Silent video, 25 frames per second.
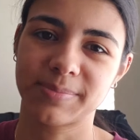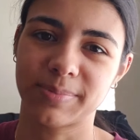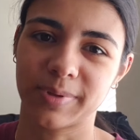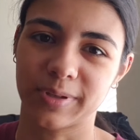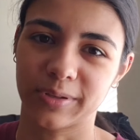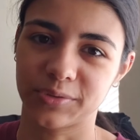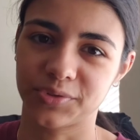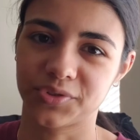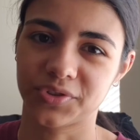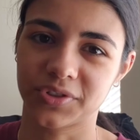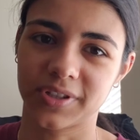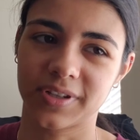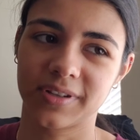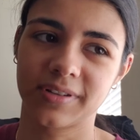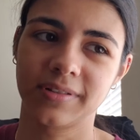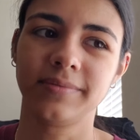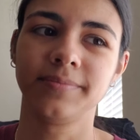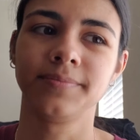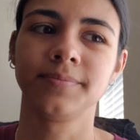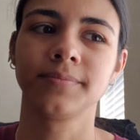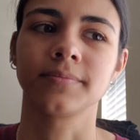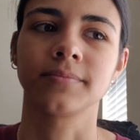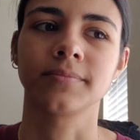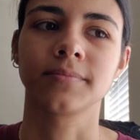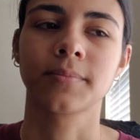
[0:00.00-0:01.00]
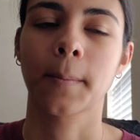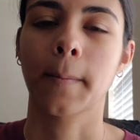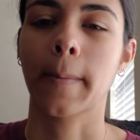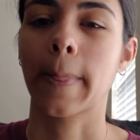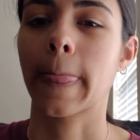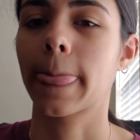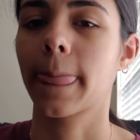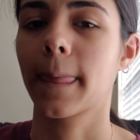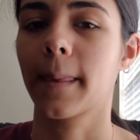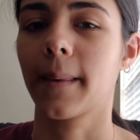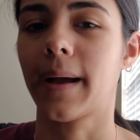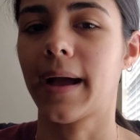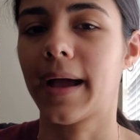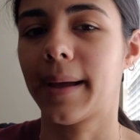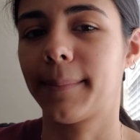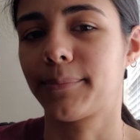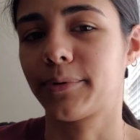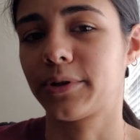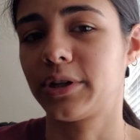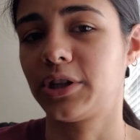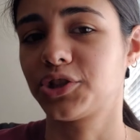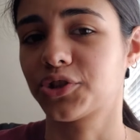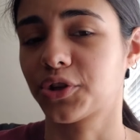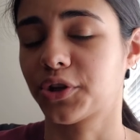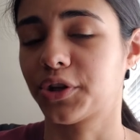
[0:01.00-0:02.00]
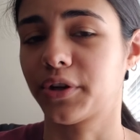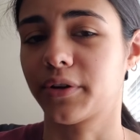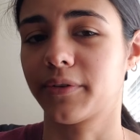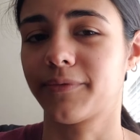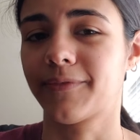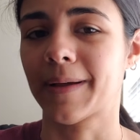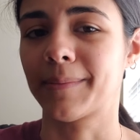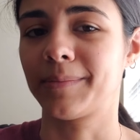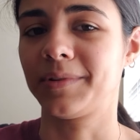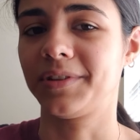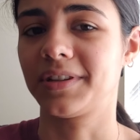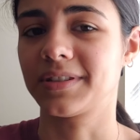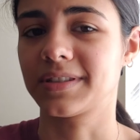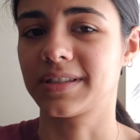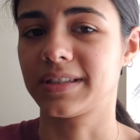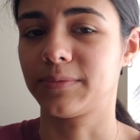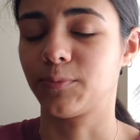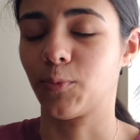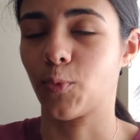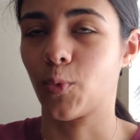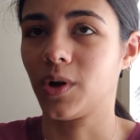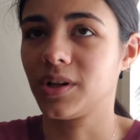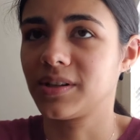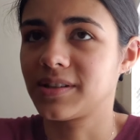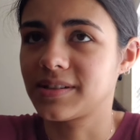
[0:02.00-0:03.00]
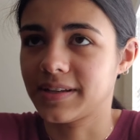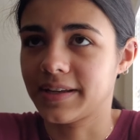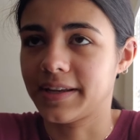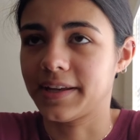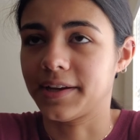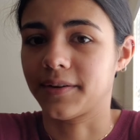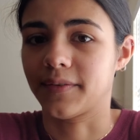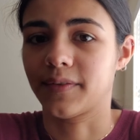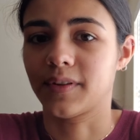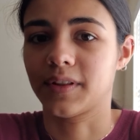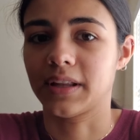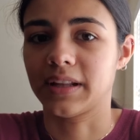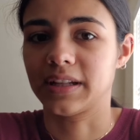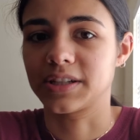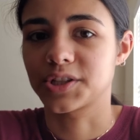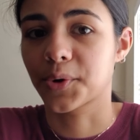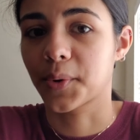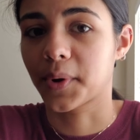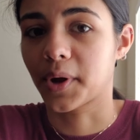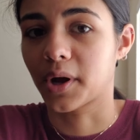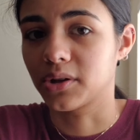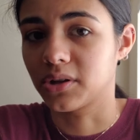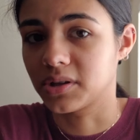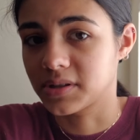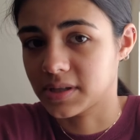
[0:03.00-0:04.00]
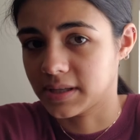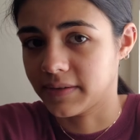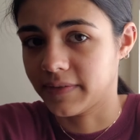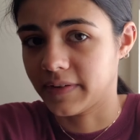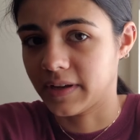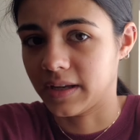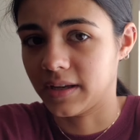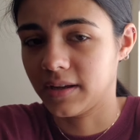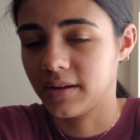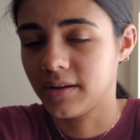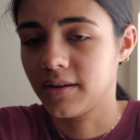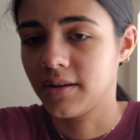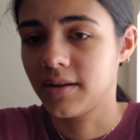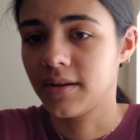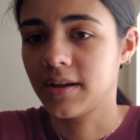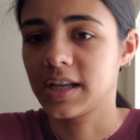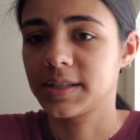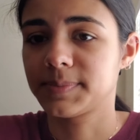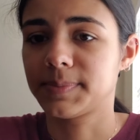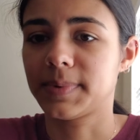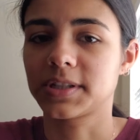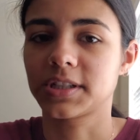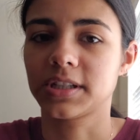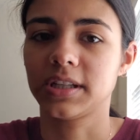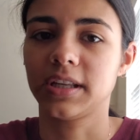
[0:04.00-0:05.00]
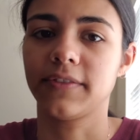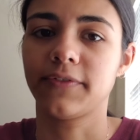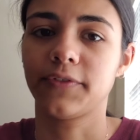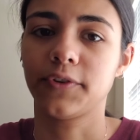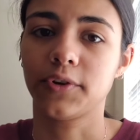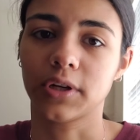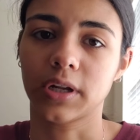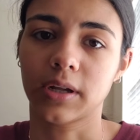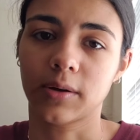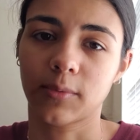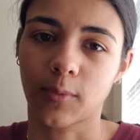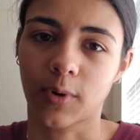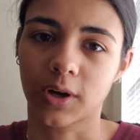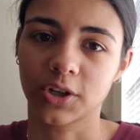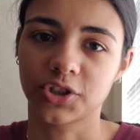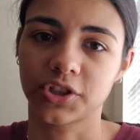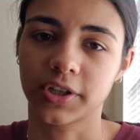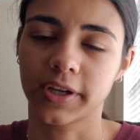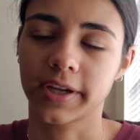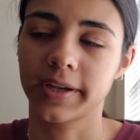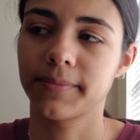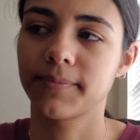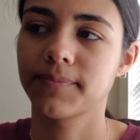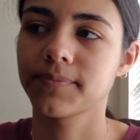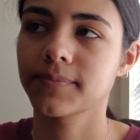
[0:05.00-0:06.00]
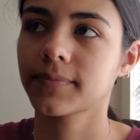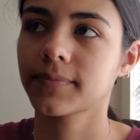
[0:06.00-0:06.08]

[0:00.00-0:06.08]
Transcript: pollution. I'm pretty sure your family doesn't want to hear everything that's going on the TV, especially if you're not watching it.